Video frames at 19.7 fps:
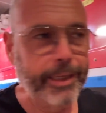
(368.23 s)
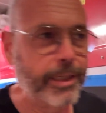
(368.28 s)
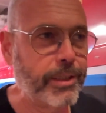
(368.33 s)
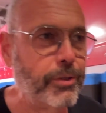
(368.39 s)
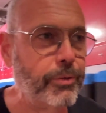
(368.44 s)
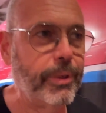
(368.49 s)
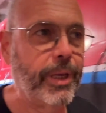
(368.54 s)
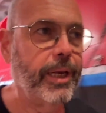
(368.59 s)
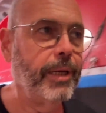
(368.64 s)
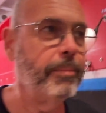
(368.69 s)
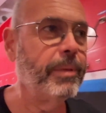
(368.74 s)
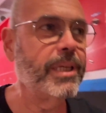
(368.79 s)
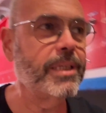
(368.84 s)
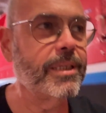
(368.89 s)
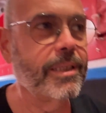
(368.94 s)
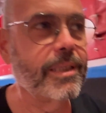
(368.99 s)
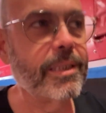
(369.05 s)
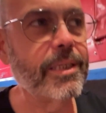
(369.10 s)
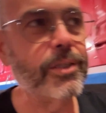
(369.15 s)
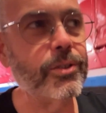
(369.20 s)
as you can
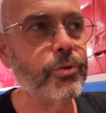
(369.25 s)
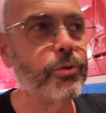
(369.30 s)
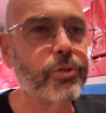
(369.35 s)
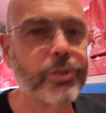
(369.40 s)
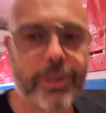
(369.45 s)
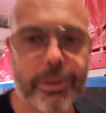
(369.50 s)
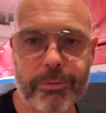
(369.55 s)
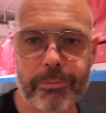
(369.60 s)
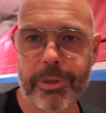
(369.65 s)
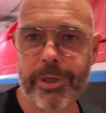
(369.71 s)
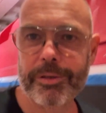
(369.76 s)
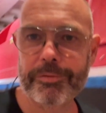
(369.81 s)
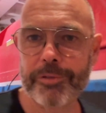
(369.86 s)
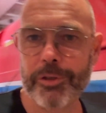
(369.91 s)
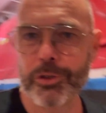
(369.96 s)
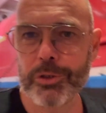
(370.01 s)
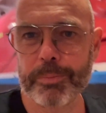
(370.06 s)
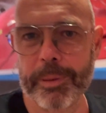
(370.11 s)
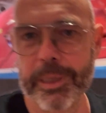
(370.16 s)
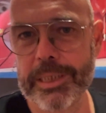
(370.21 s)
imagine, this is usually one of
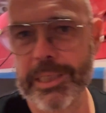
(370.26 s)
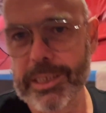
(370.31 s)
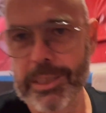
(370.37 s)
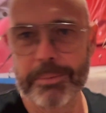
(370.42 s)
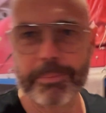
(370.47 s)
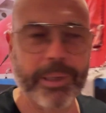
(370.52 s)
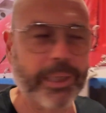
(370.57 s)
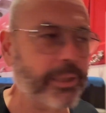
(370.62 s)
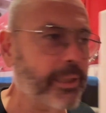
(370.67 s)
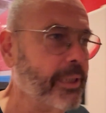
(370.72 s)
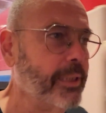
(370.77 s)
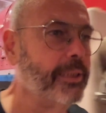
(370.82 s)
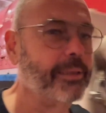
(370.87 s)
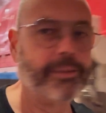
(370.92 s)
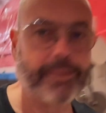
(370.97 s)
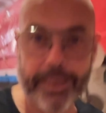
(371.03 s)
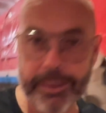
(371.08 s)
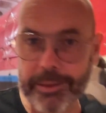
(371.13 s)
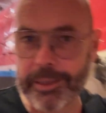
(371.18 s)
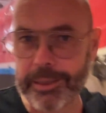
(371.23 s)
those places by the
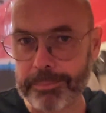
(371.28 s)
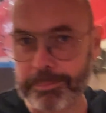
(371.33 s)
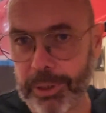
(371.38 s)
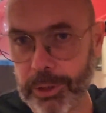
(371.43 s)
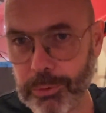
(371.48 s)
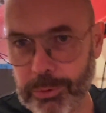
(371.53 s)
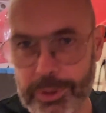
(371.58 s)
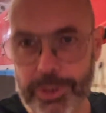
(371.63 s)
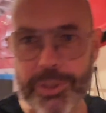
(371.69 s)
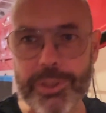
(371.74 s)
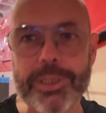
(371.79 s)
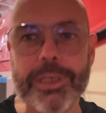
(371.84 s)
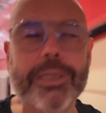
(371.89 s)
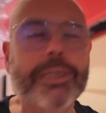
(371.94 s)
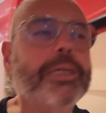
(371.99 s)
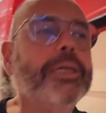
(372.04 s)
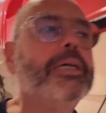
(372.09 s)
tender boats